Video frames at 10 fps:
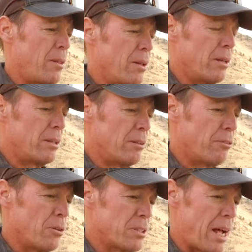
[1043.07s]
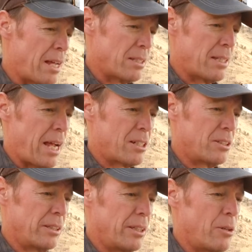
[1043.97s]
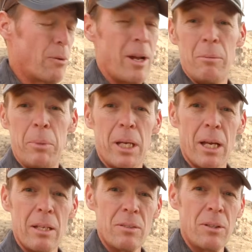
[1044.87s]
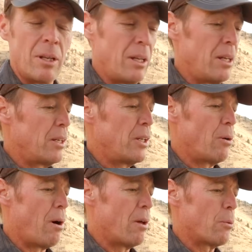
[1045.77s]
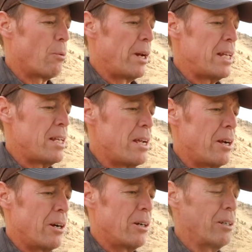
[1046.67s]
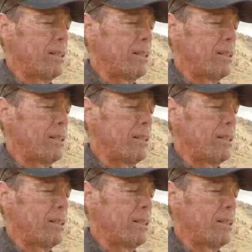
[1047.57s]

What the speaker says: the full size is actually great because, you know, all the running gear,